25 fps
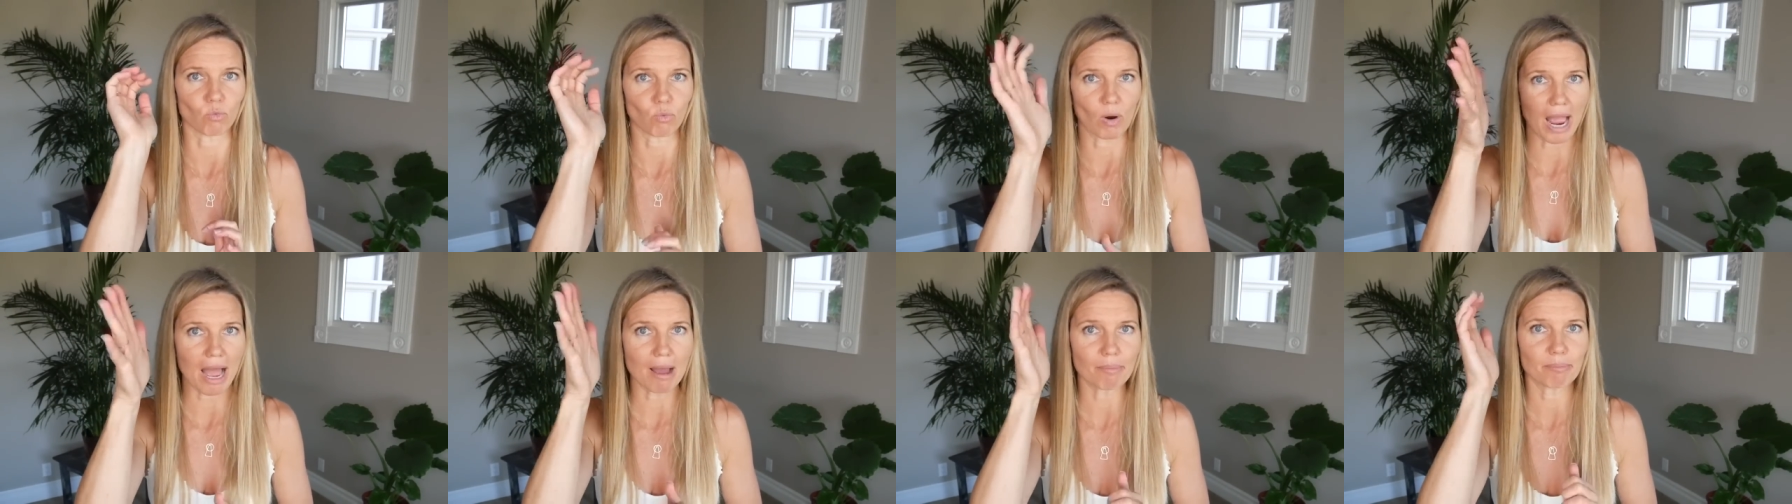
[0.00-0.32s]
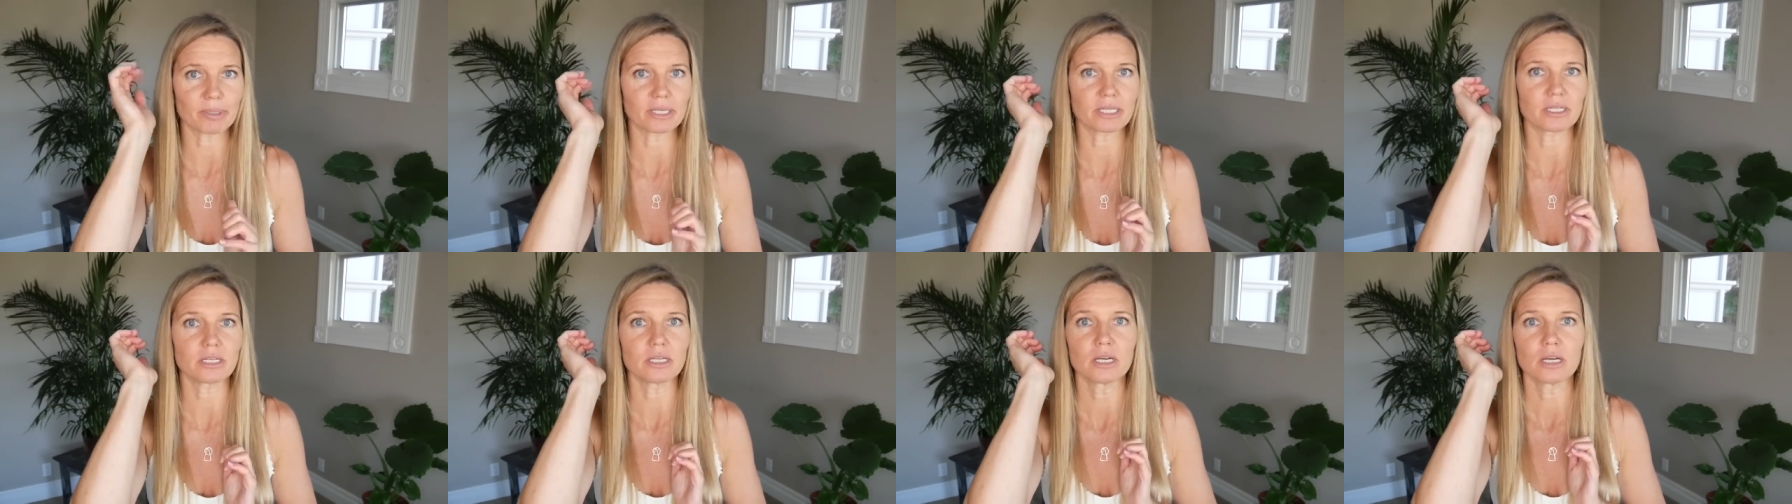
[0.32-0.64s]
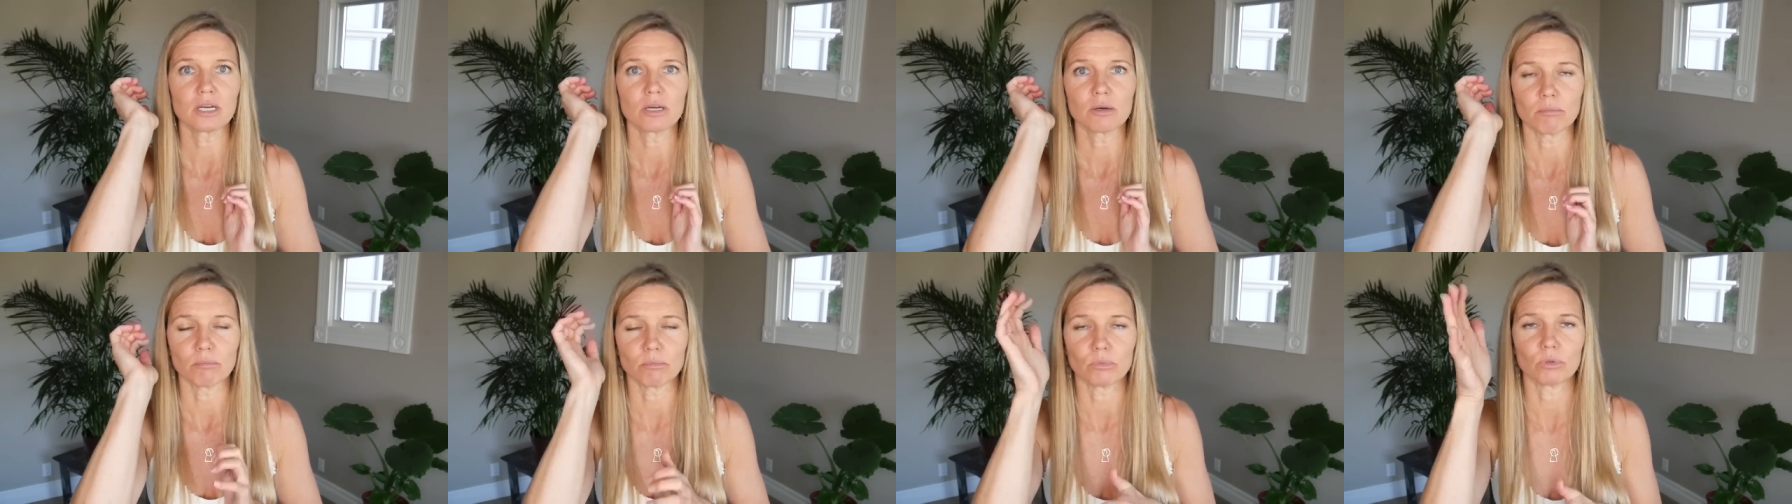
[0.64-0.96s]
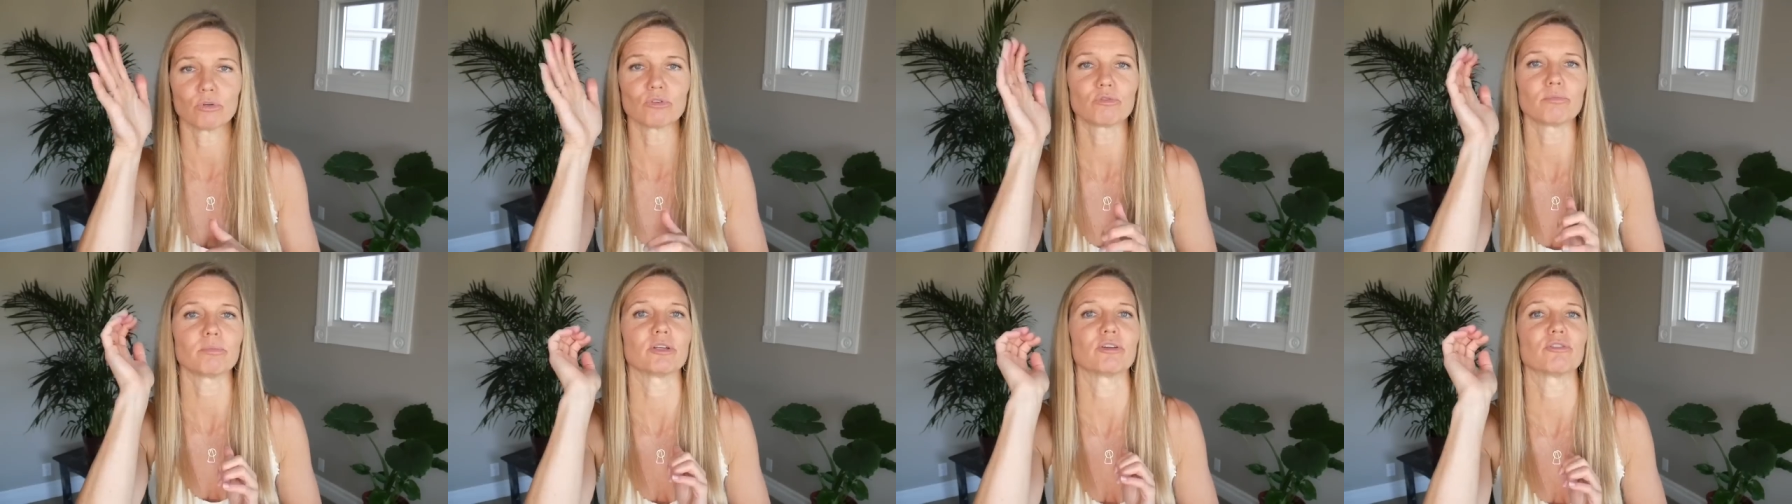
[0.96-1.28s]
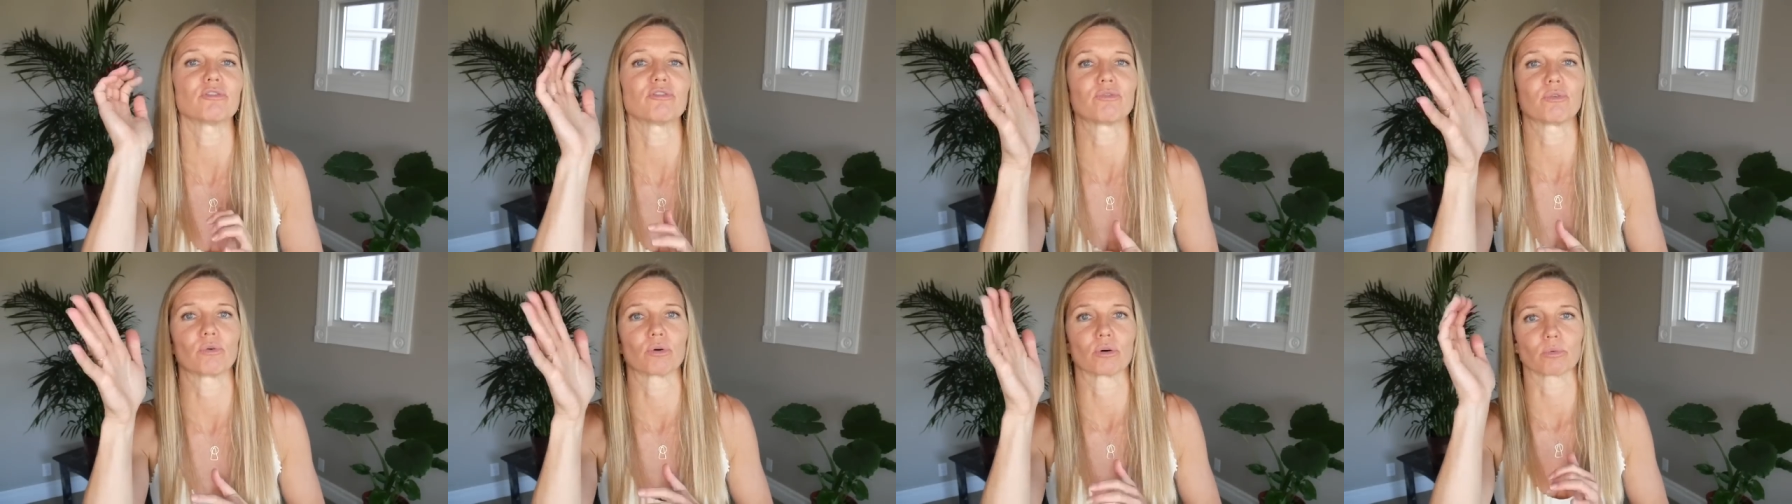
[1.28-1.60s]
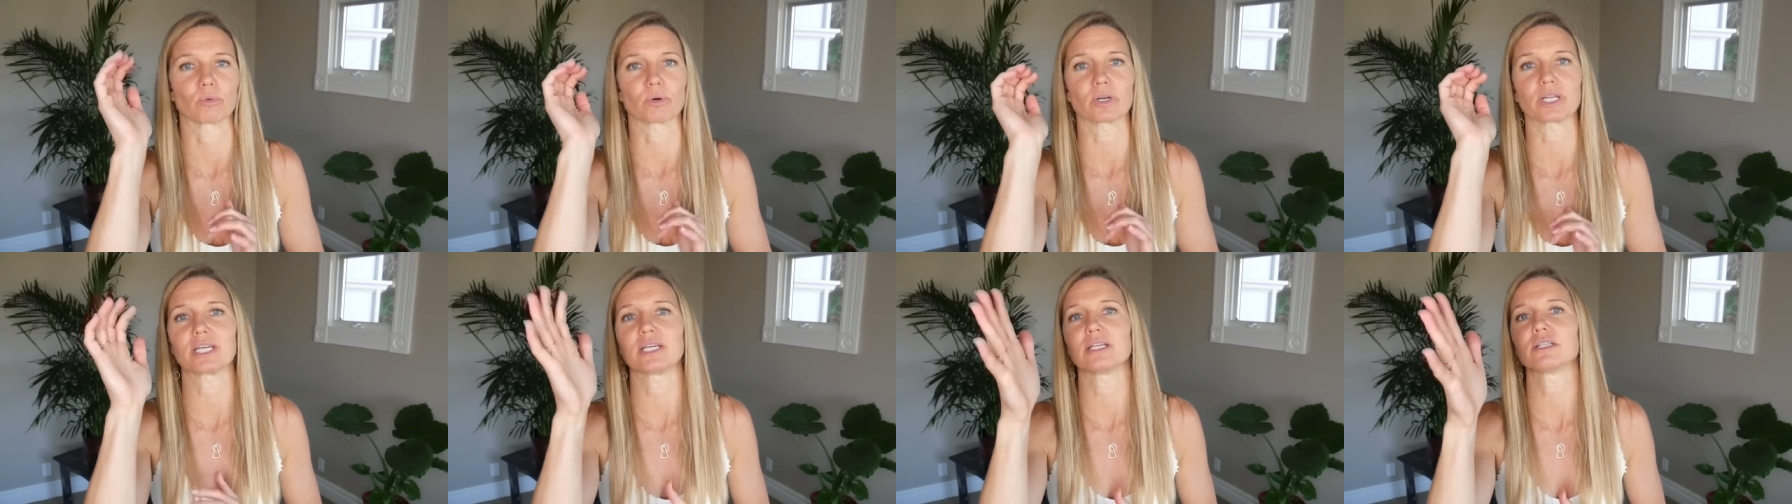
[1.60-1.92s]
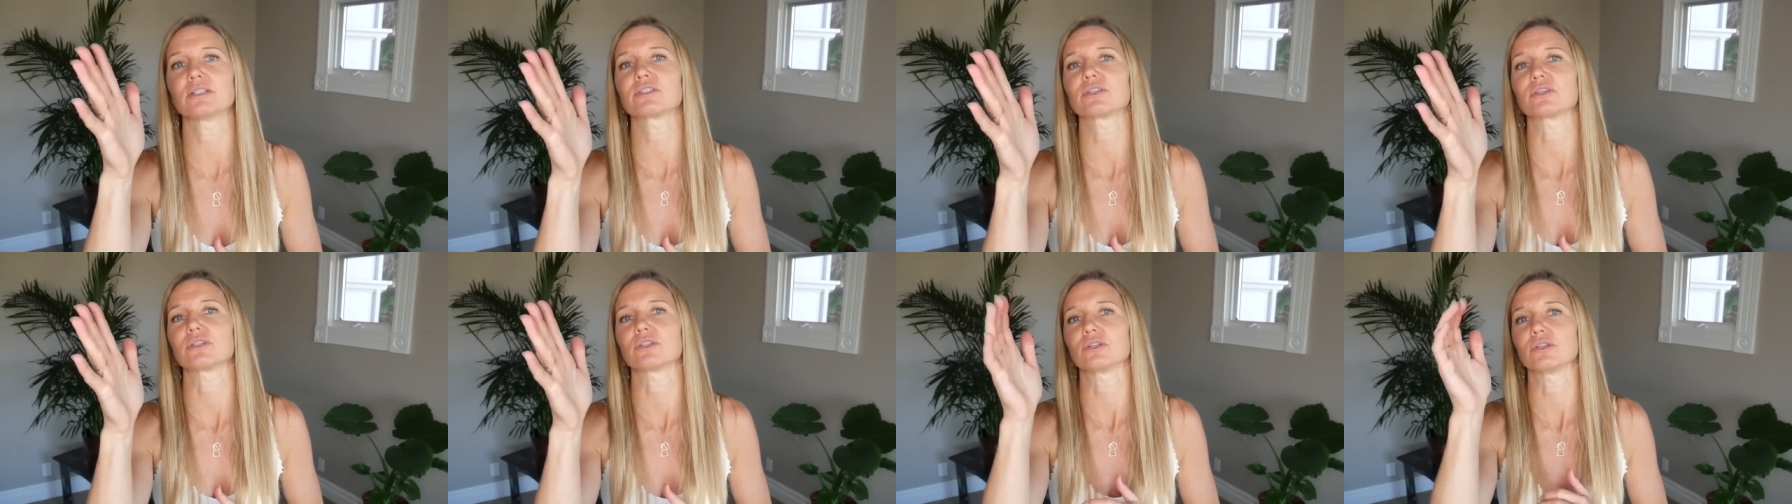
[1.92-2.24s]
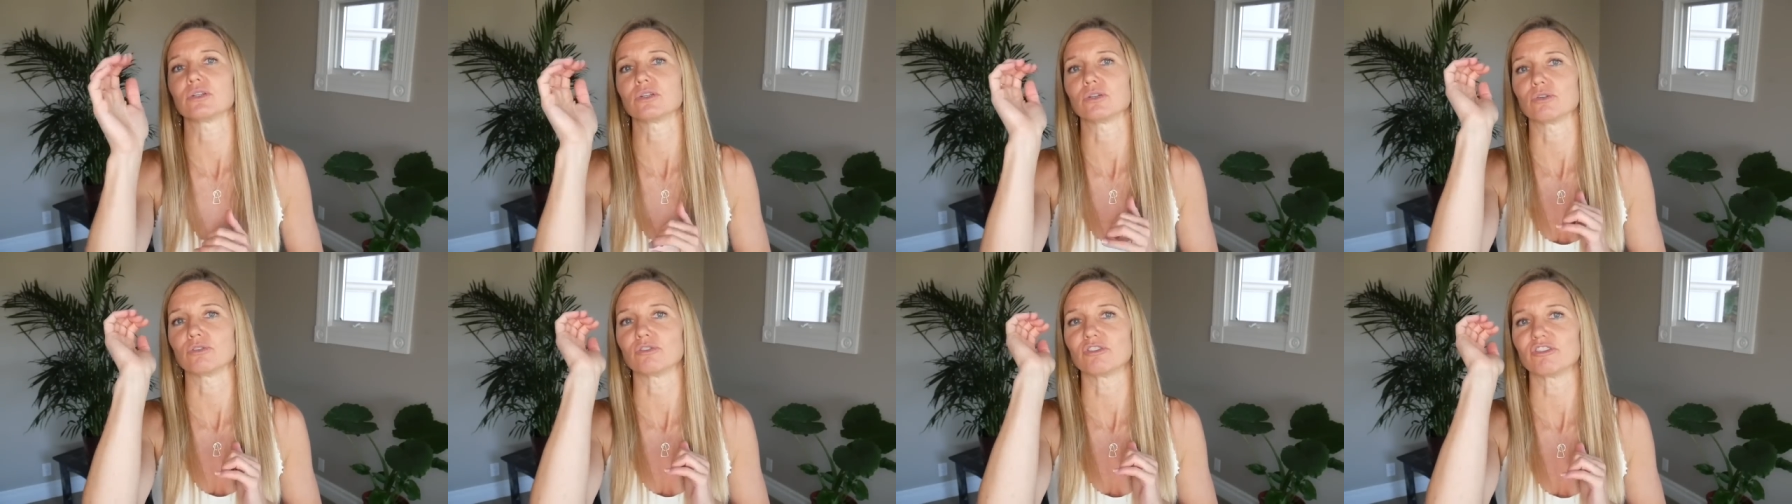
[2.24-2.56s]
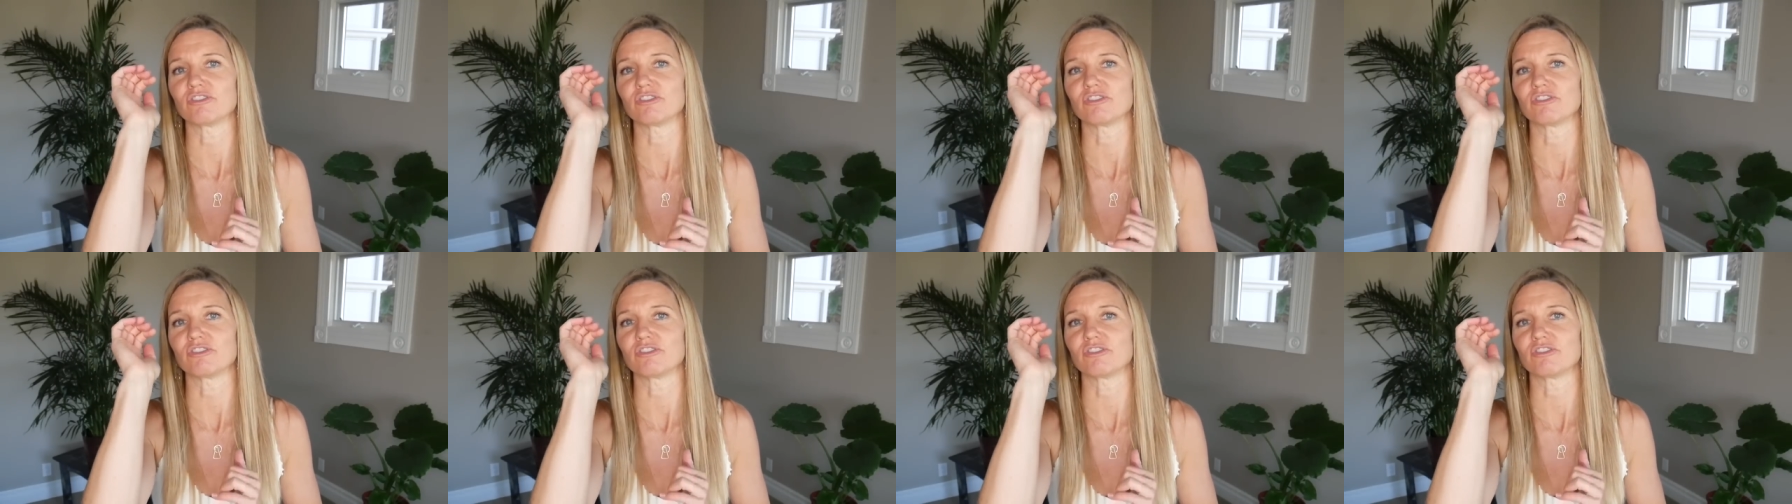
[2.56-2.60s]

rapid movement forward into the new,